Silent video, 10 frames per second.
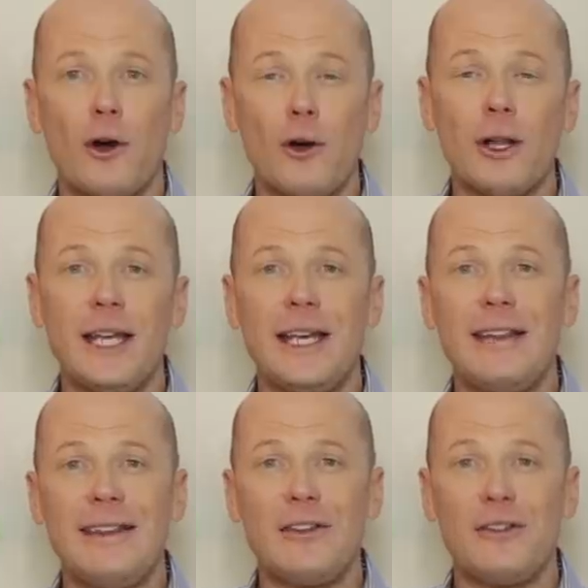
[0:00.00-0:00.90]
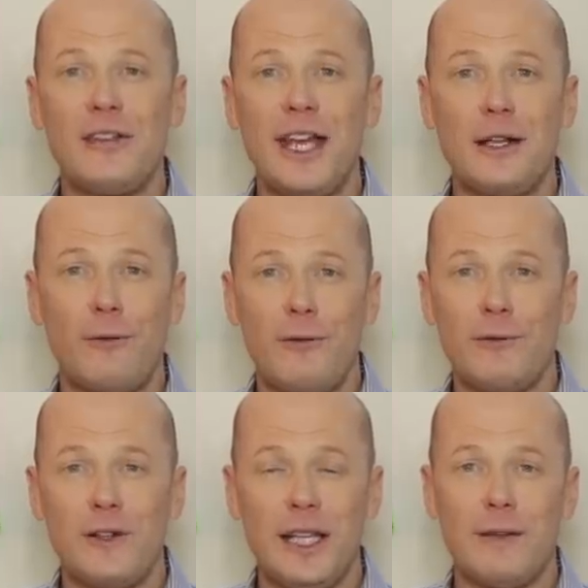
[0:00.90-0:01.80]
early in this stage
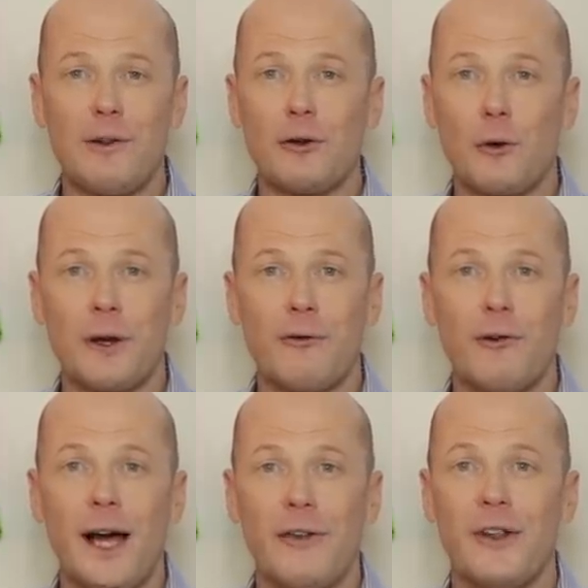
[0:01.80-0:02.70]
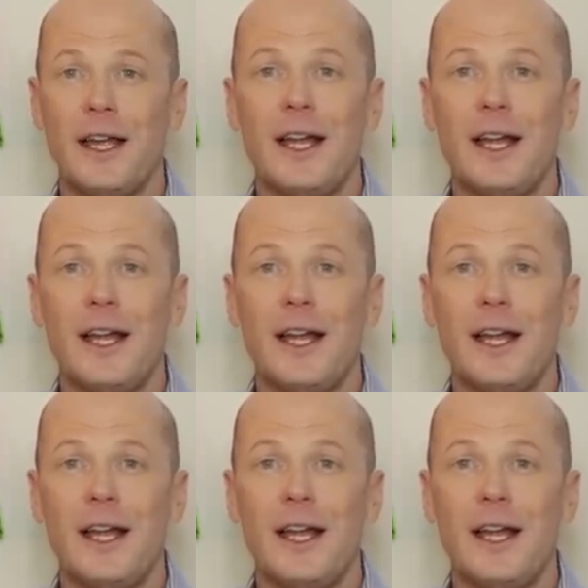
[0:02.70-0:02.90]
15 of the Tour de France.